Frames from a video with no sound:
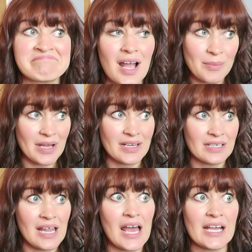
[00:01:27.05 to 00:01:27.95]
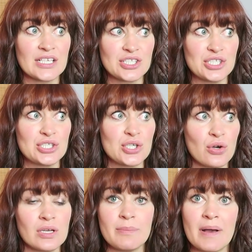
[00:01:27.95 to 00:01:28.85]
I'm not gonna lie, she
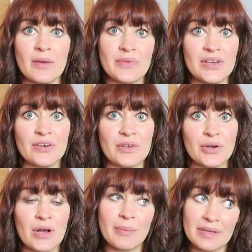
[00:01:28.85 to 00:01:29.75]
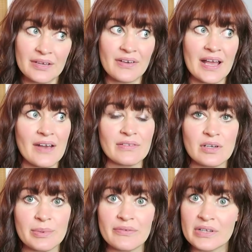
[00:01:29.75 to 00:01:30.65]
totally bombed the interview. I believe I have a
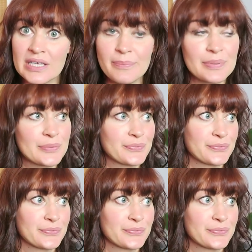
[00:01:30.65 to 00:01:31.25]
little bit of a clip.